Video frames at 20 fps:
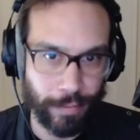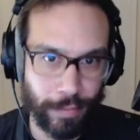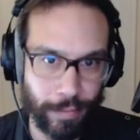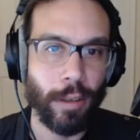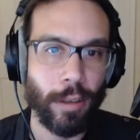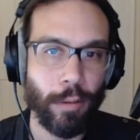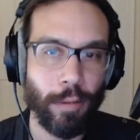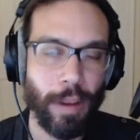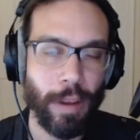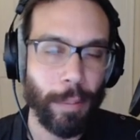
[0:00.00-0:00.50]

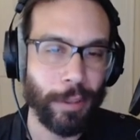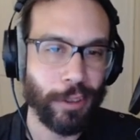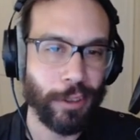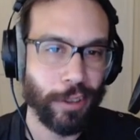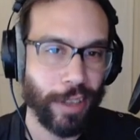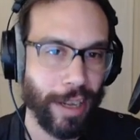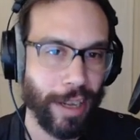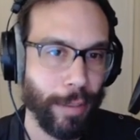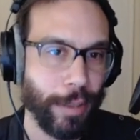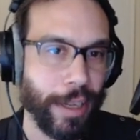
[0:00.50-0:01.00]
Weapons are
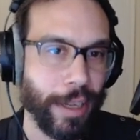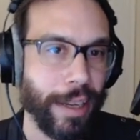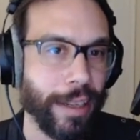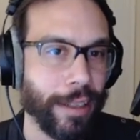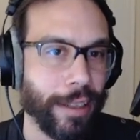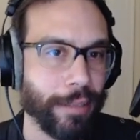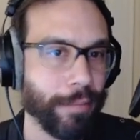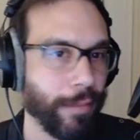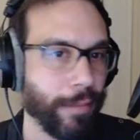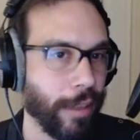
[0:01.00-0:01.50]

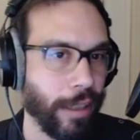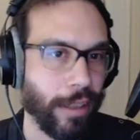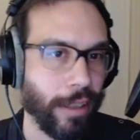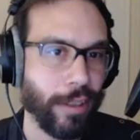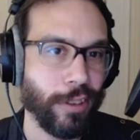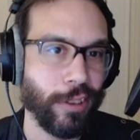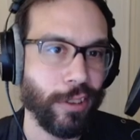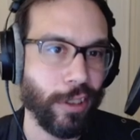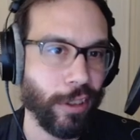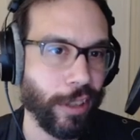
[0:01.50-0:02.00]
complicated. I'll
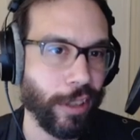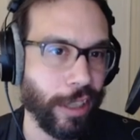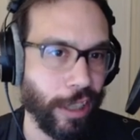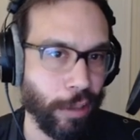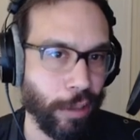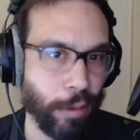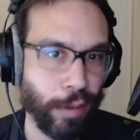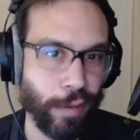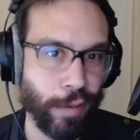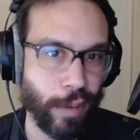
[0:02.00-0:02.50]
start here
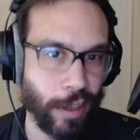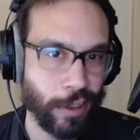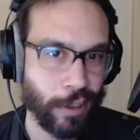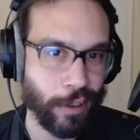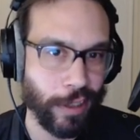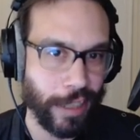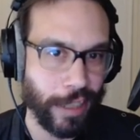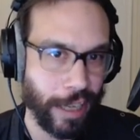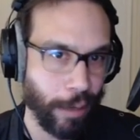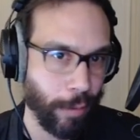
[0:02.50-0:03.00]
with Frost
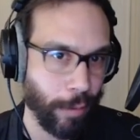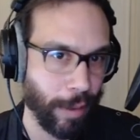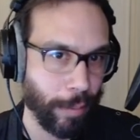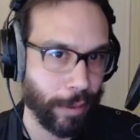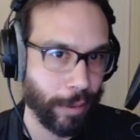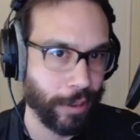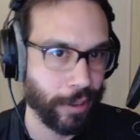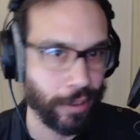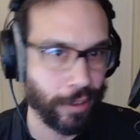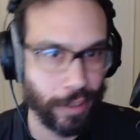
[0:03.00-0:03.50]
DK
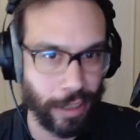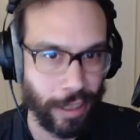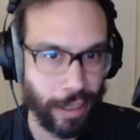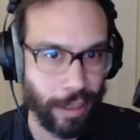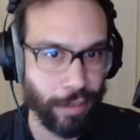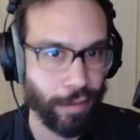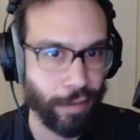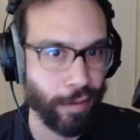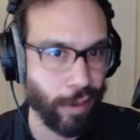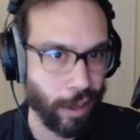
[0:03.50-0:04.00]
weapons.
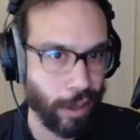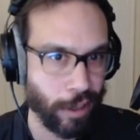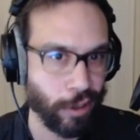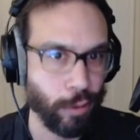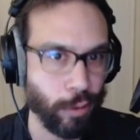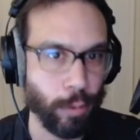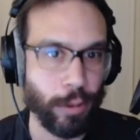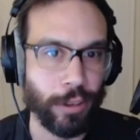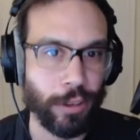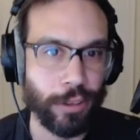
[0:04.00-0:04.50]
Frost
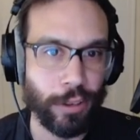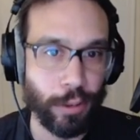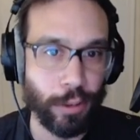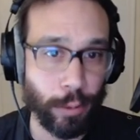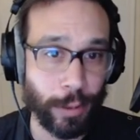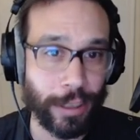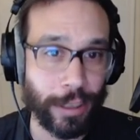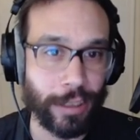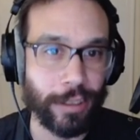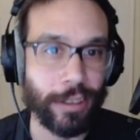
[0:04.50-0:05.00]
will
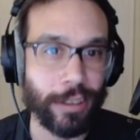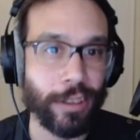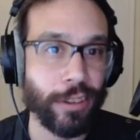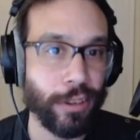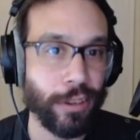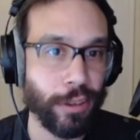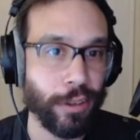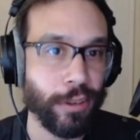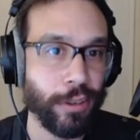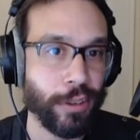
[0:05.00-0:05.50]
wield
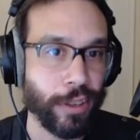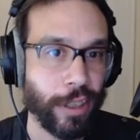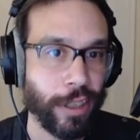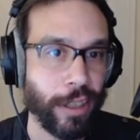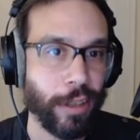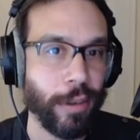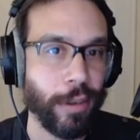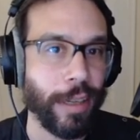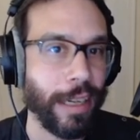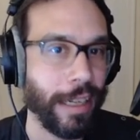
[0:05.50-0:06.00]
2
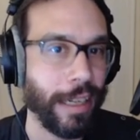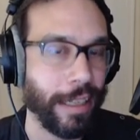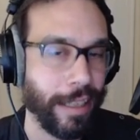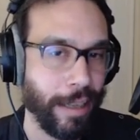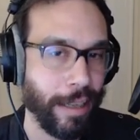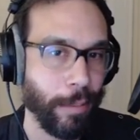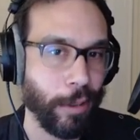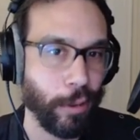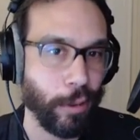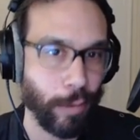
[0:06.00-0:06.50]
slow, high
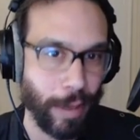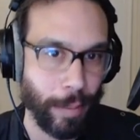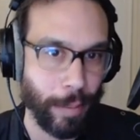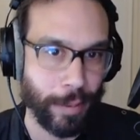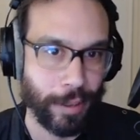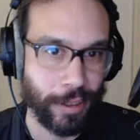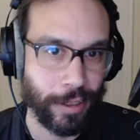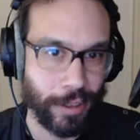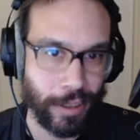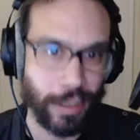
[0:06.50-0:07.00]
damage
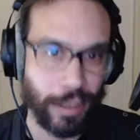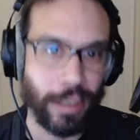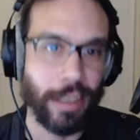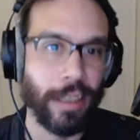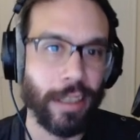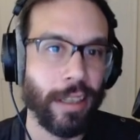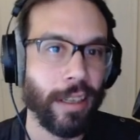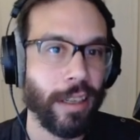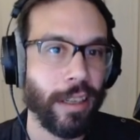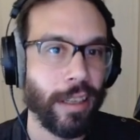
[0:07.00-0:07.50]
weapons.
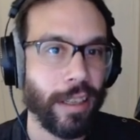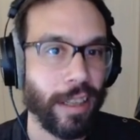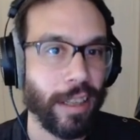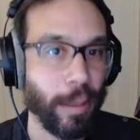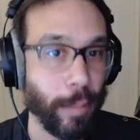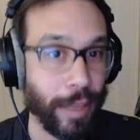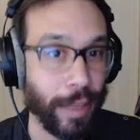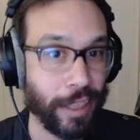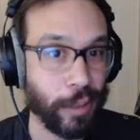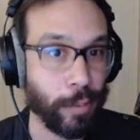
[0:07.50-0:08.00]
The
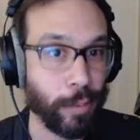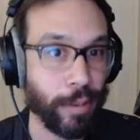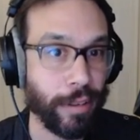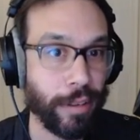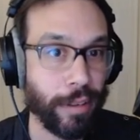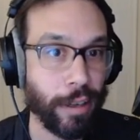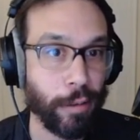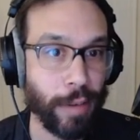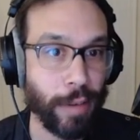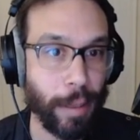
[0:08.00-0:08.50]
best
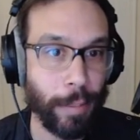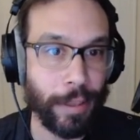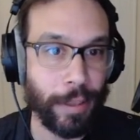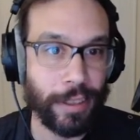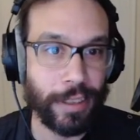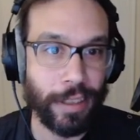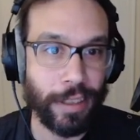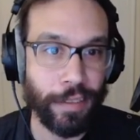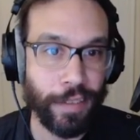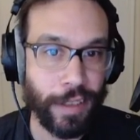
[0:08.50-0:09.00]
pre-raid weapons
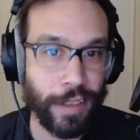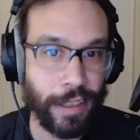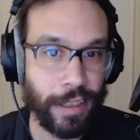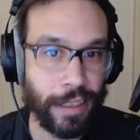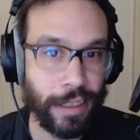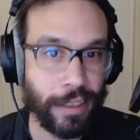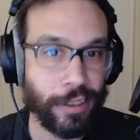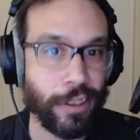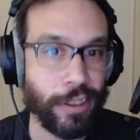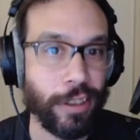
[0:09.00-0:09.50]
that fit
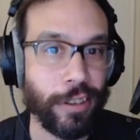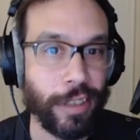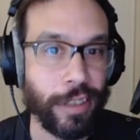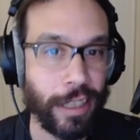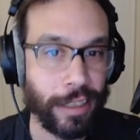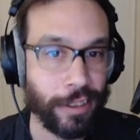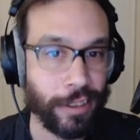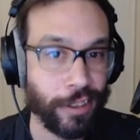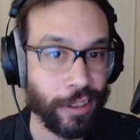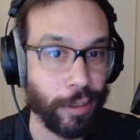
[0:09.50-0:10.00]
this are
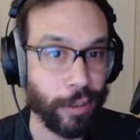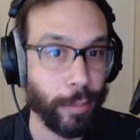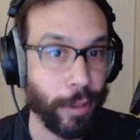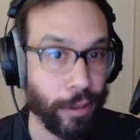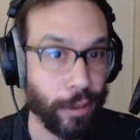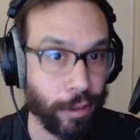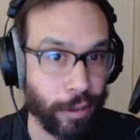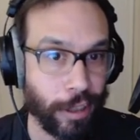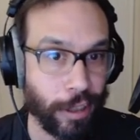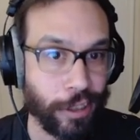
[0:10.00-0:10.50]
Titan Steel Bone
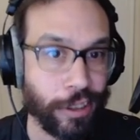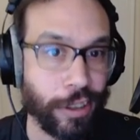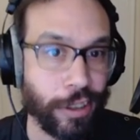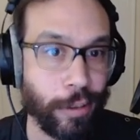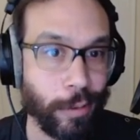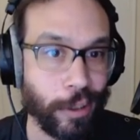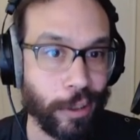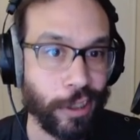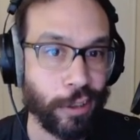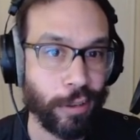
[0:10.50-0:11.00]
Crusher,
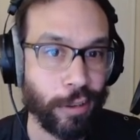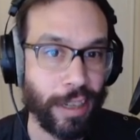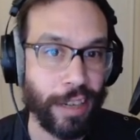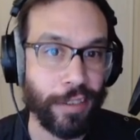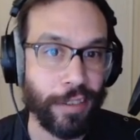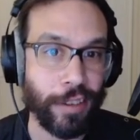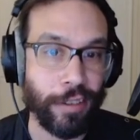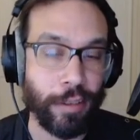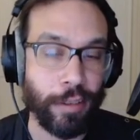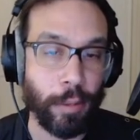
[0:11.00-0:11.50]
which is
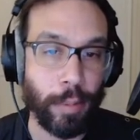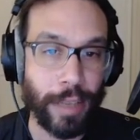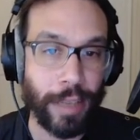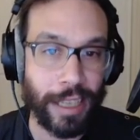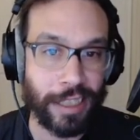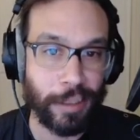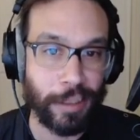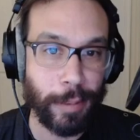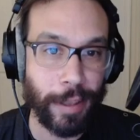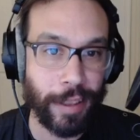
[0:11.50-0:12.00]
crafted through
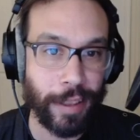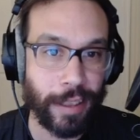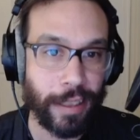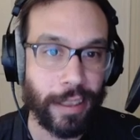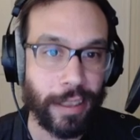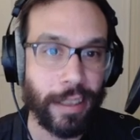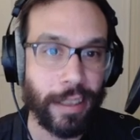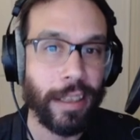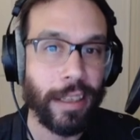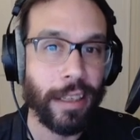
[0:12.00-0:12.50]

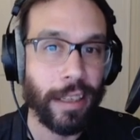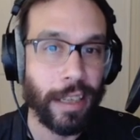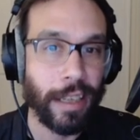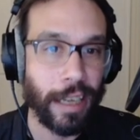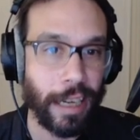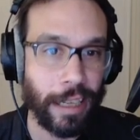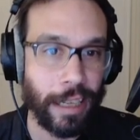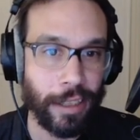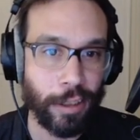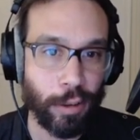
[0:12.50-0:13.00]
blacksmithing,
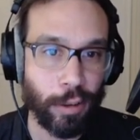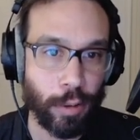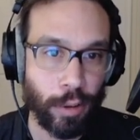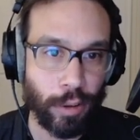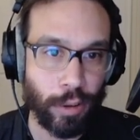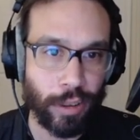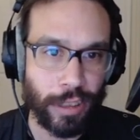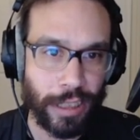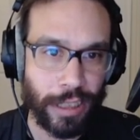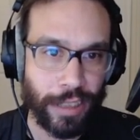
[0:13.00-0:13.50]
and the Kroll
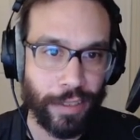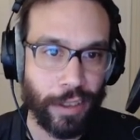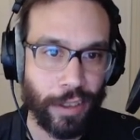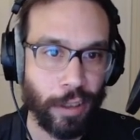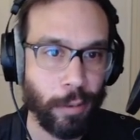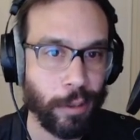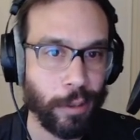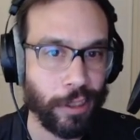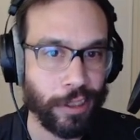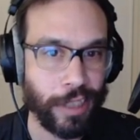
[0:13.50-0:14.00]
Cleaver,
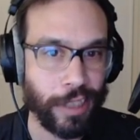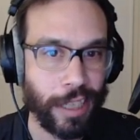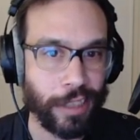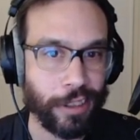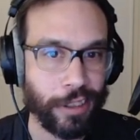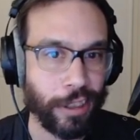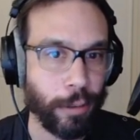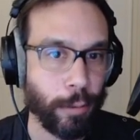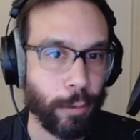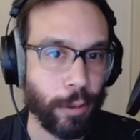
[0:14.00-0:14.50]
which is
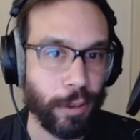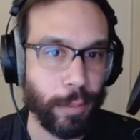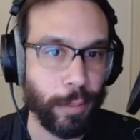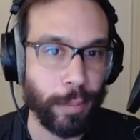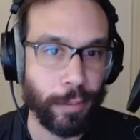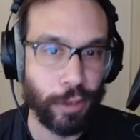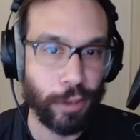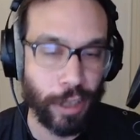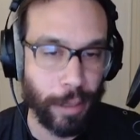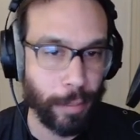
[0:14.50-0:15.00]
actually a world
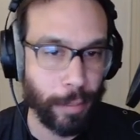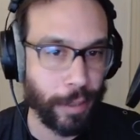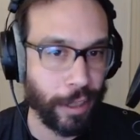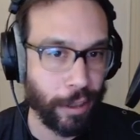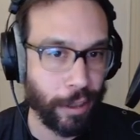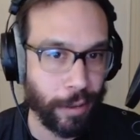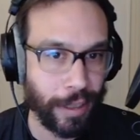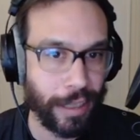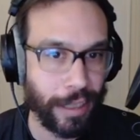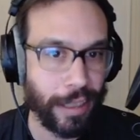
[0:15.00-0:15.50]
drop
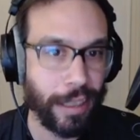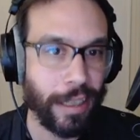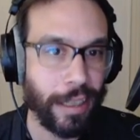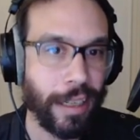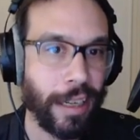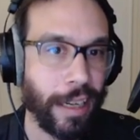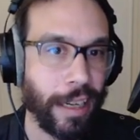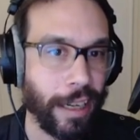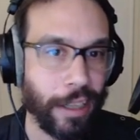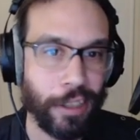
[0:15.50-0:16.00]
BOE,
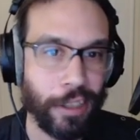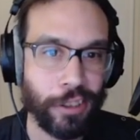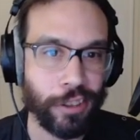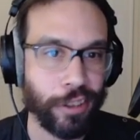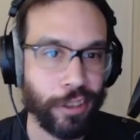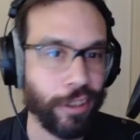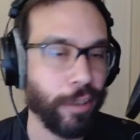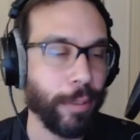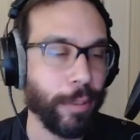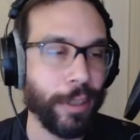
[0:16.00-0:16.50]
and is
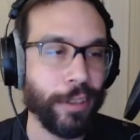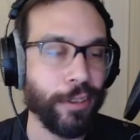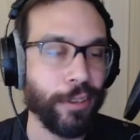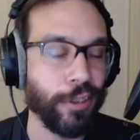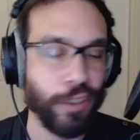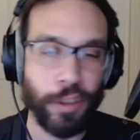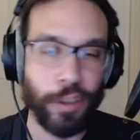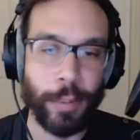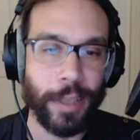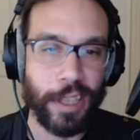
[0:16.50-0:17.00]
sure to be
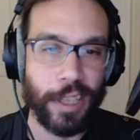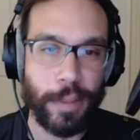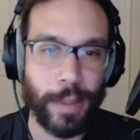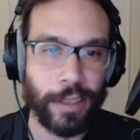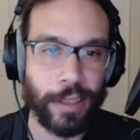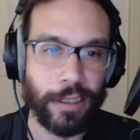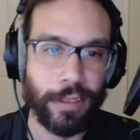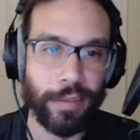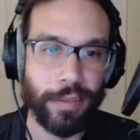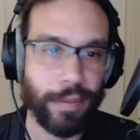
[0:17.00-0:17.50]
stupid
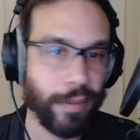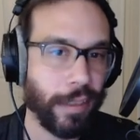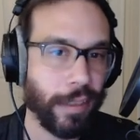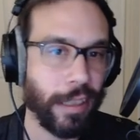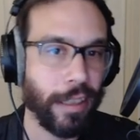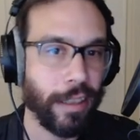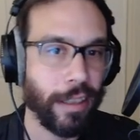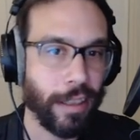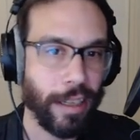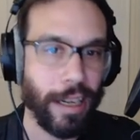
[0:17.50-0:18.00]
expensive.
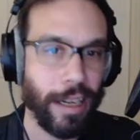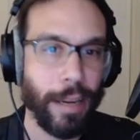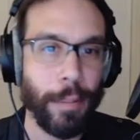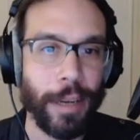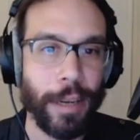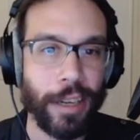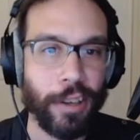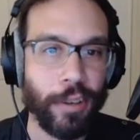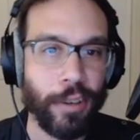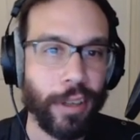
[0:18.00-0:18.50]
I'm
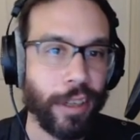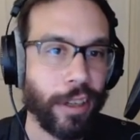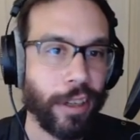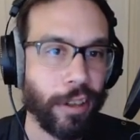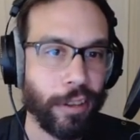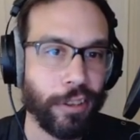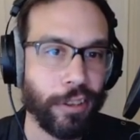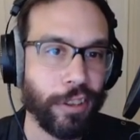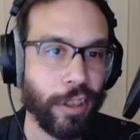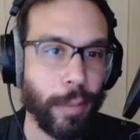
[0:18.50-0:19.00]
not going to
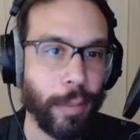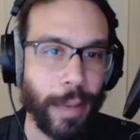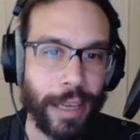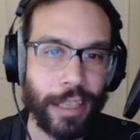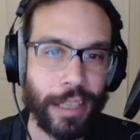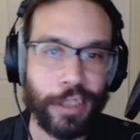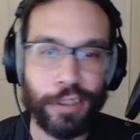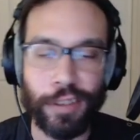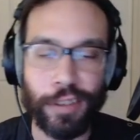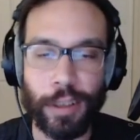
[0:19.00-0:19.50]
encourage you to buy
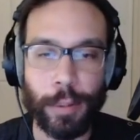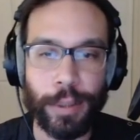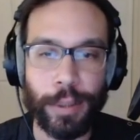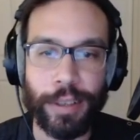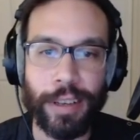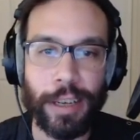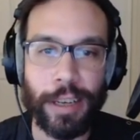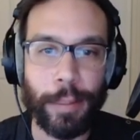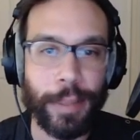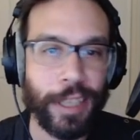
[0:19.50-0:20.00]
this for a
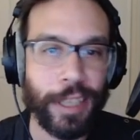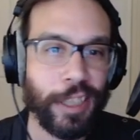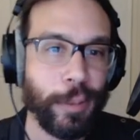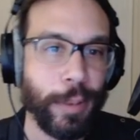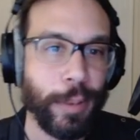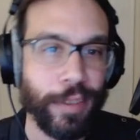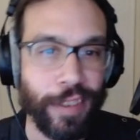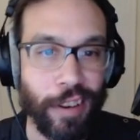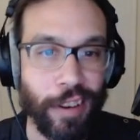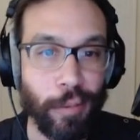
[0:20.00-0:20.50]
pre-raid piece, but
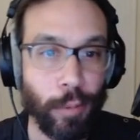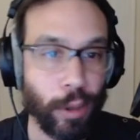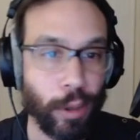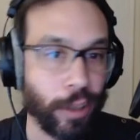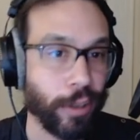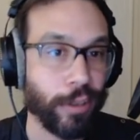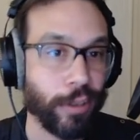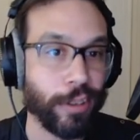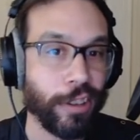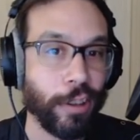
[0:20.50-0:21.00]
if you have more
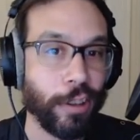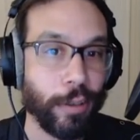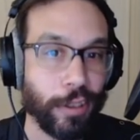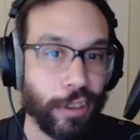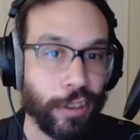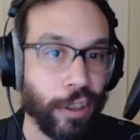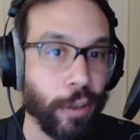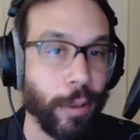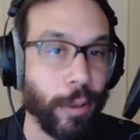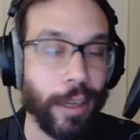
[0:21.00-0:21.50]
gold and you know what to
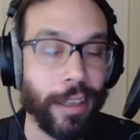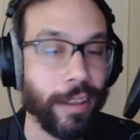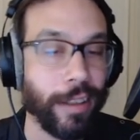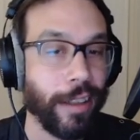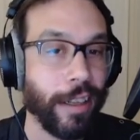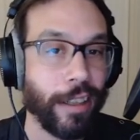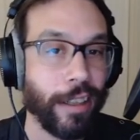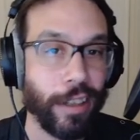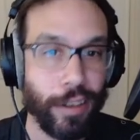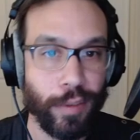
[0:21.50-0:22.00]
do with,
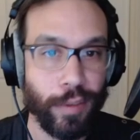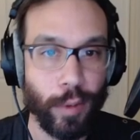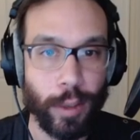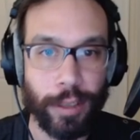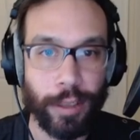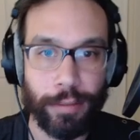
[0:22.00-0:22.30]
then go for it.